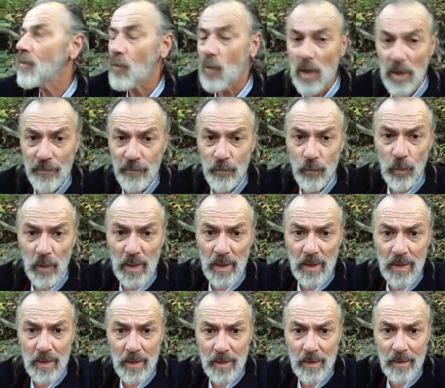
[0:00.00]
Rough
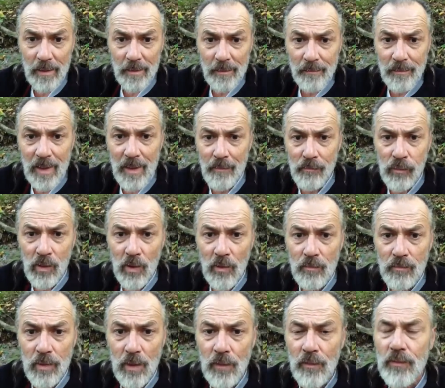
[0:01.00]
week. About broke
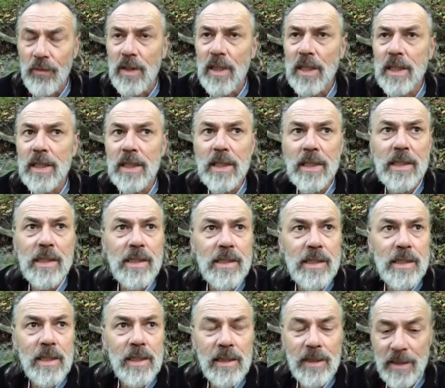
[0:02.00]
both
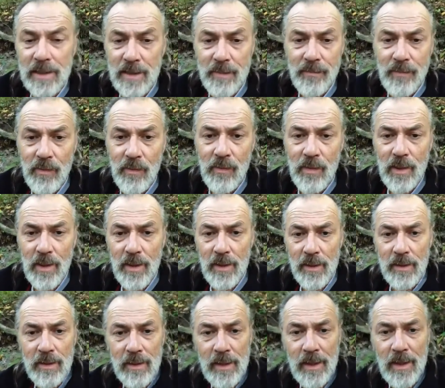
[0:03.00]
knees. Limping around
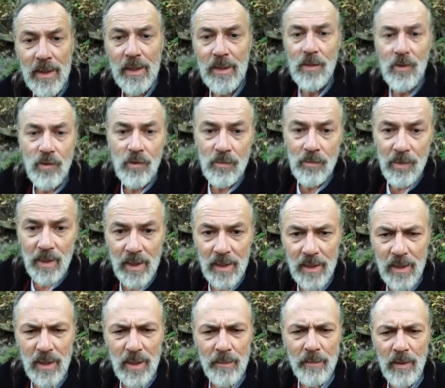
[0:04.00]
like an old man.
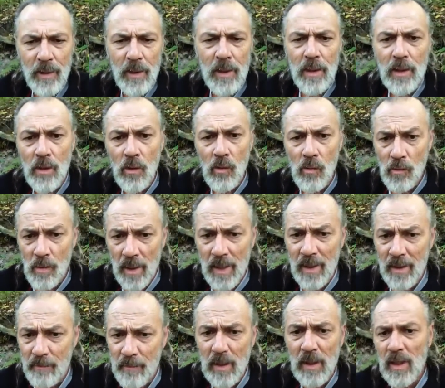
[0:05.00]
I'm not an old
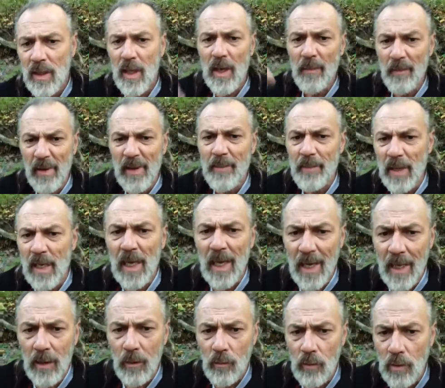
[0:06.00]
man, but I'm limping
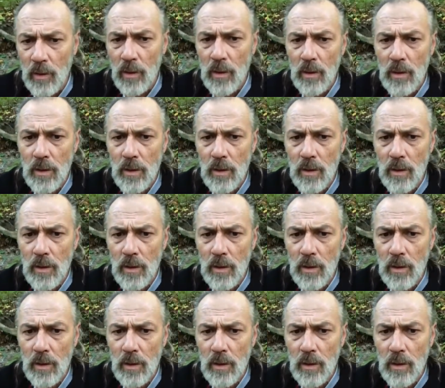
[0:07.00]
like one.